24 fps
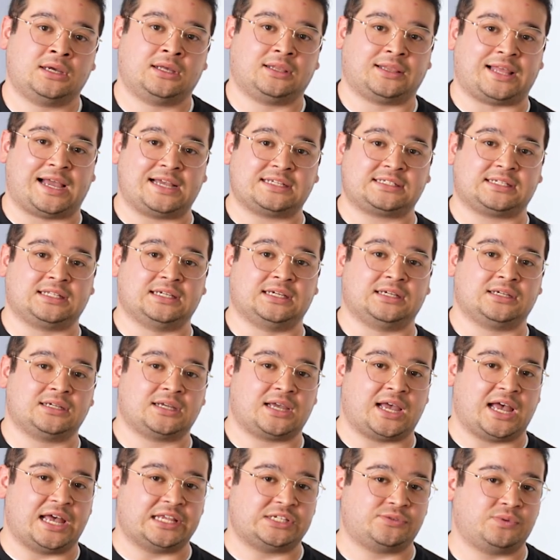Lastly,
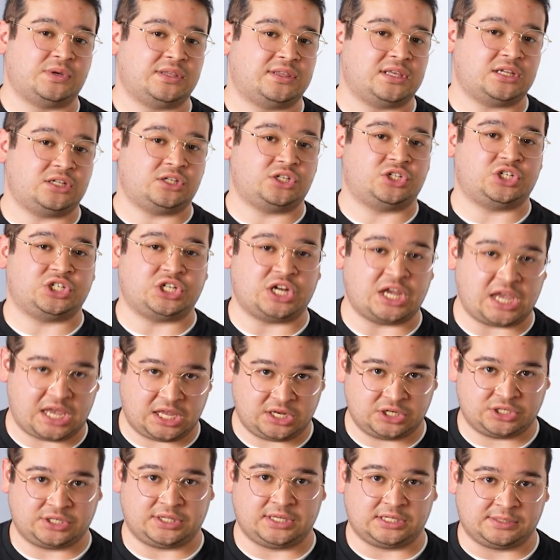as we then
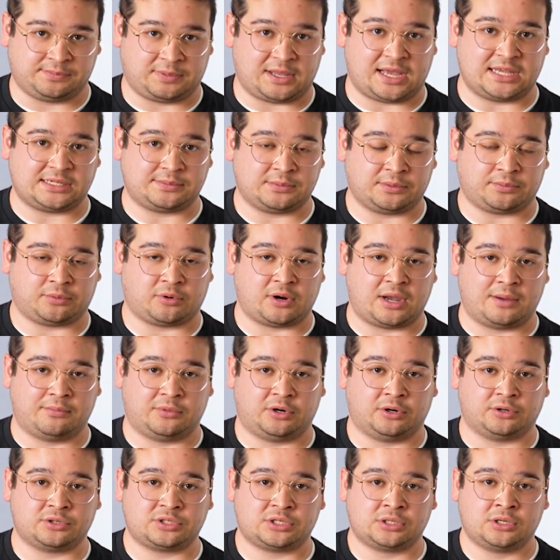changed these plasma
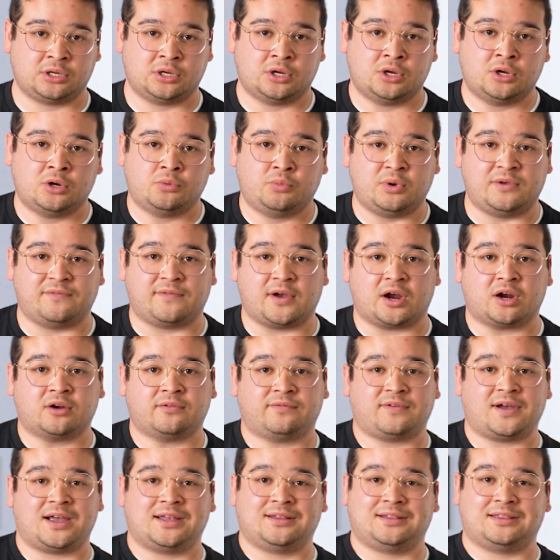parameters, we
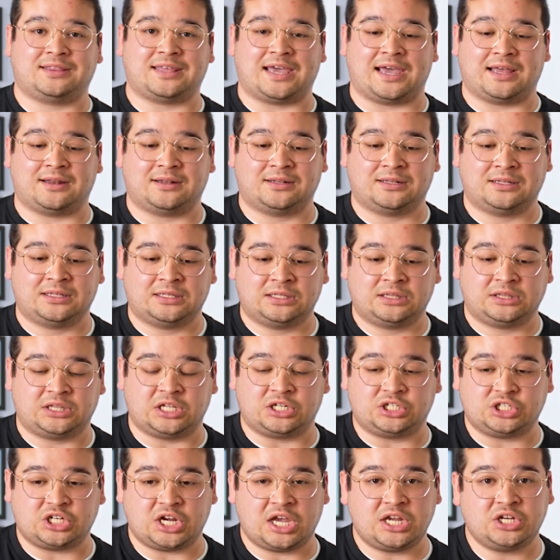verified that the
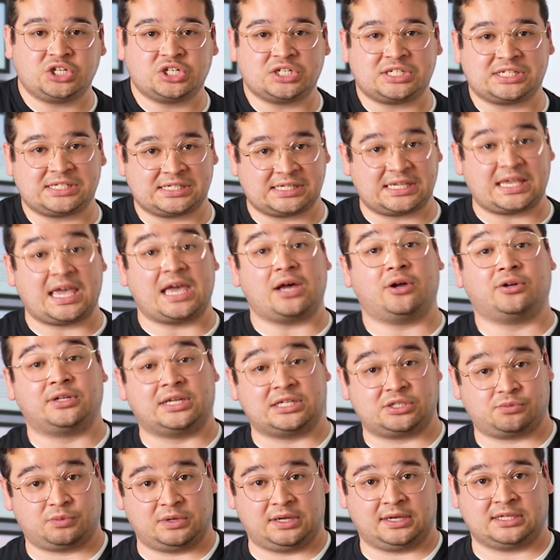changes scaled
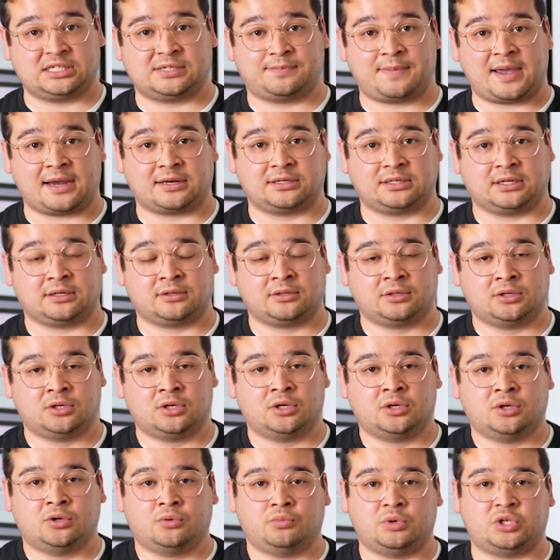as we expected.
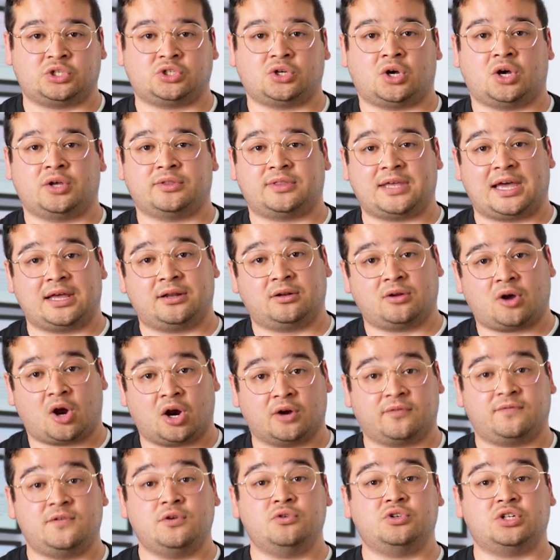We saw that
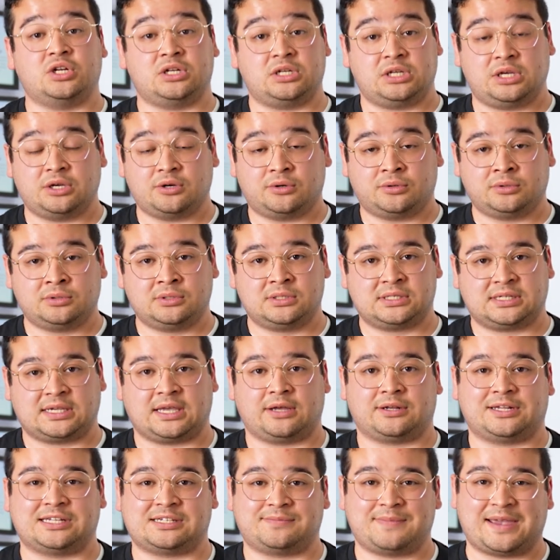our fusion yield
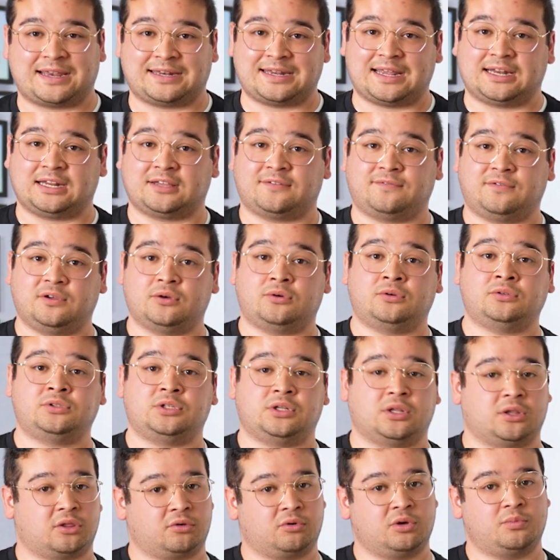scaled as magnetic field
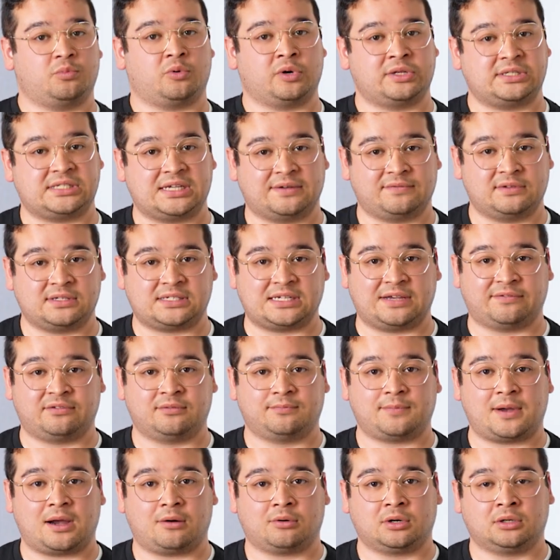to the
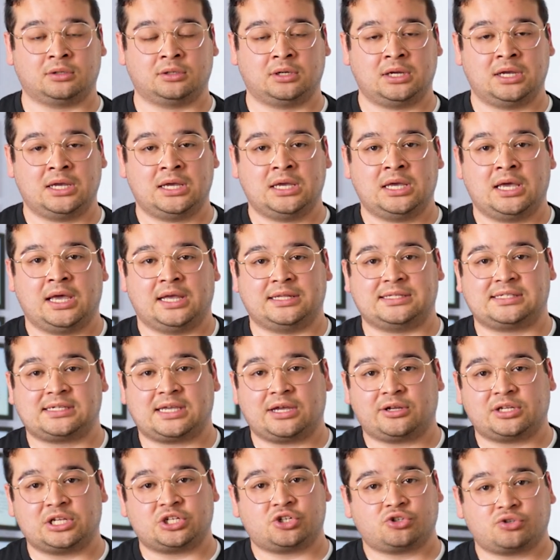3.77 power and
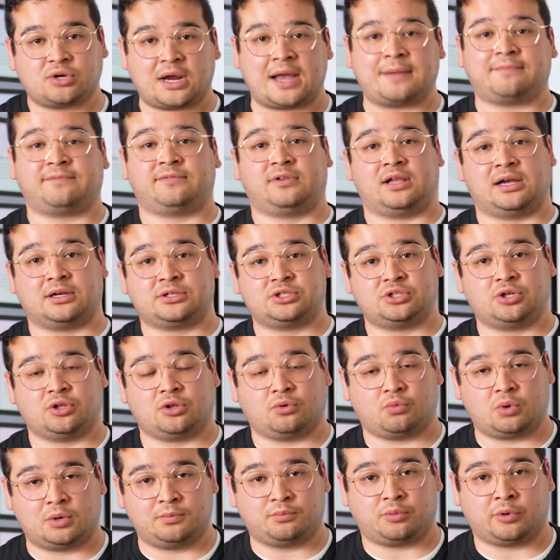scaled as trap flux to the
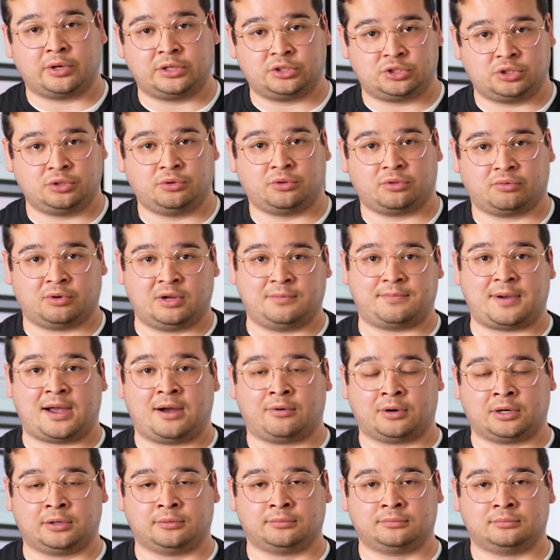1.23
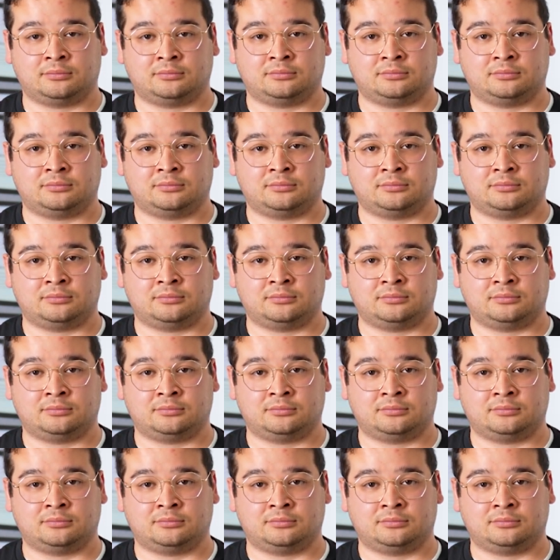power